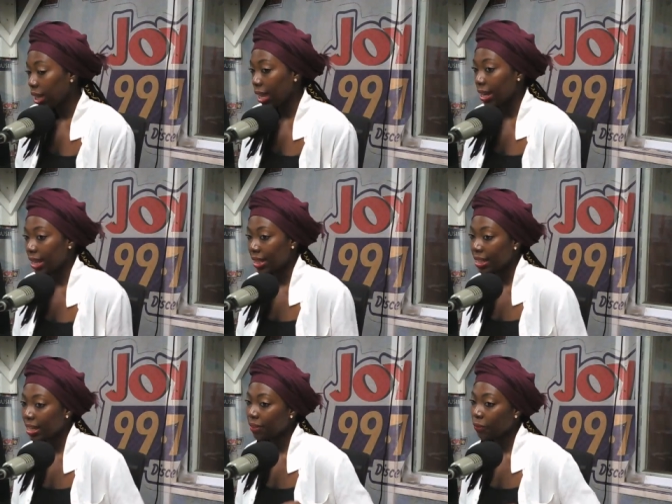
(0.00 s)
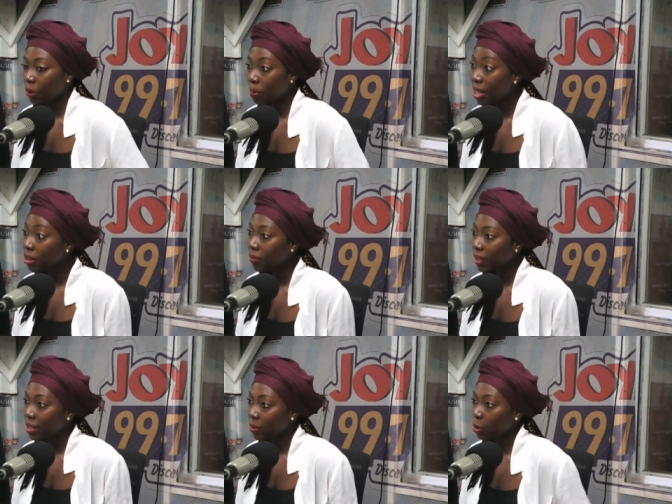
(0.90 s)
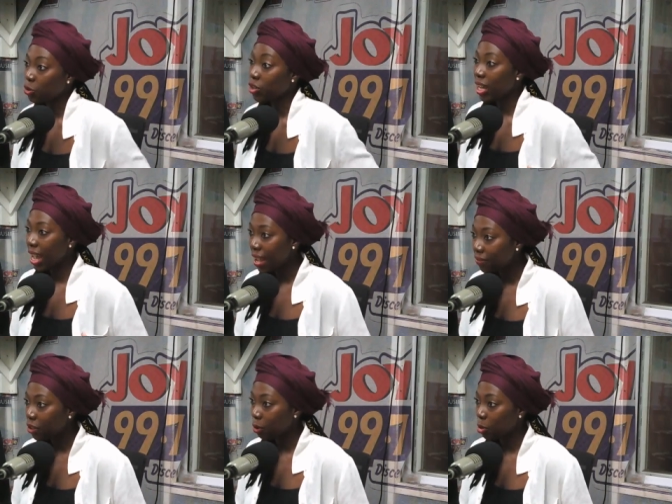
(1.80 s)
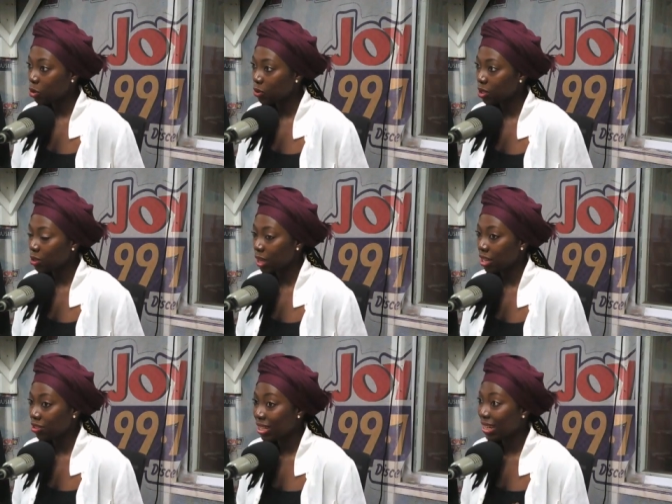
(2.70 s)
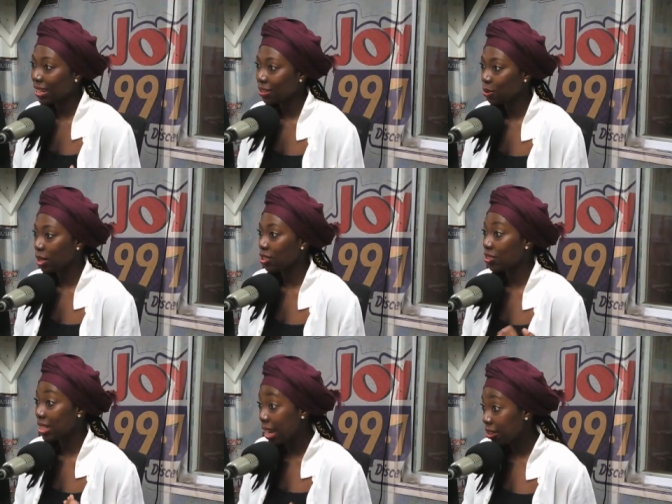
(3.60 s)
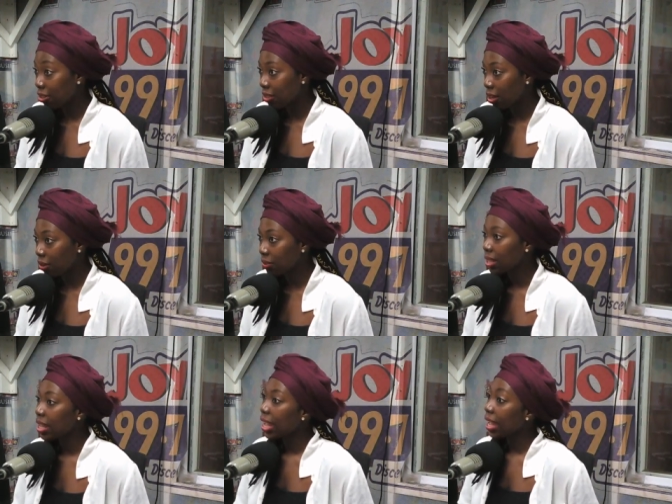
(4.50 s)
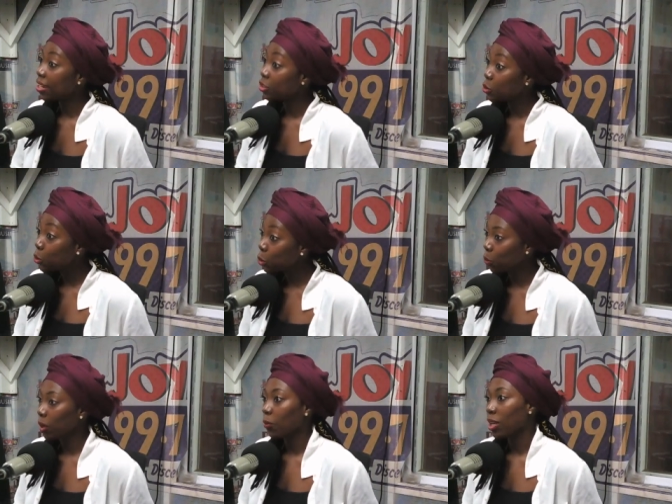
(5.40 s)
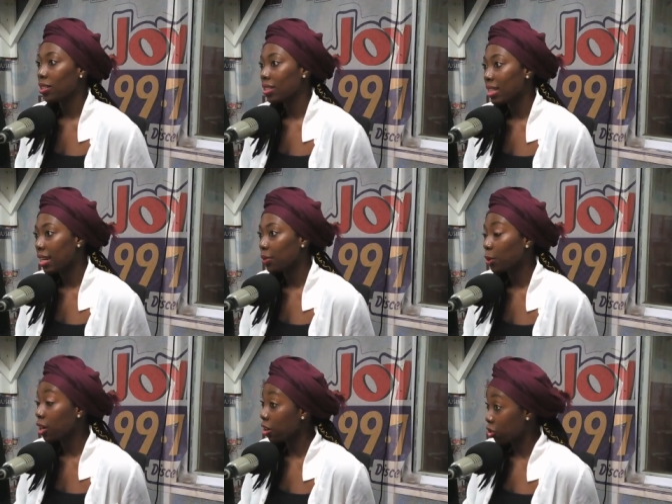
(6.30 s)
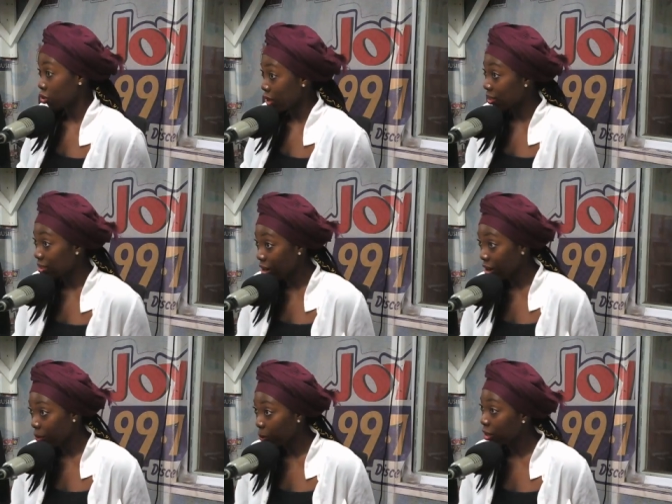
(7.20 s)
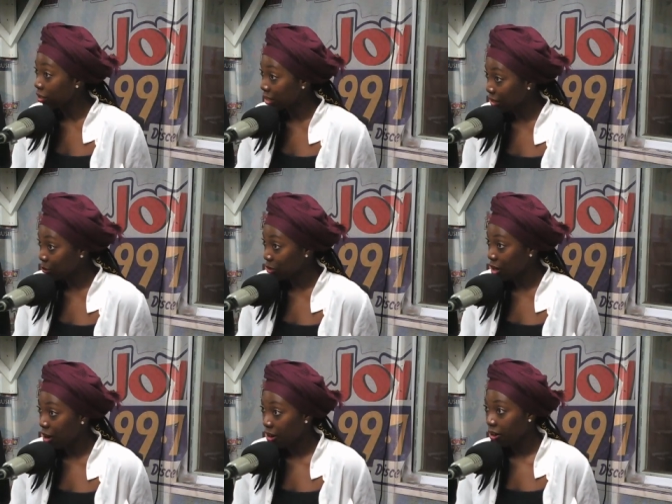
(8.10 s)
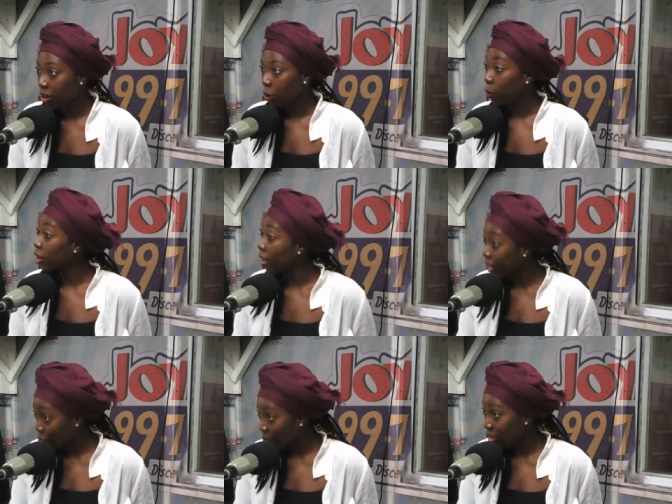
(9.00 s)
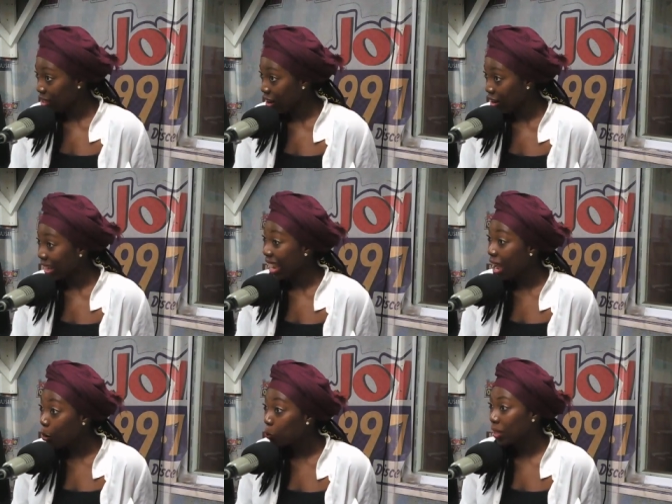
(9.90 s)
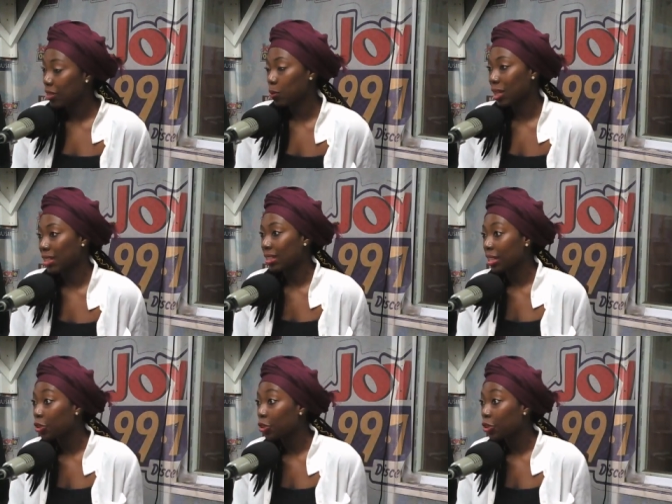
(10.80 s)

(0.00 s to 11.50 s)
And I think that for many of us, we do not have the opportunity to actually get to understand ourselves. And in so doing, we understand what our strengths are, mm. what our skills are, what our interests are, and how best we can then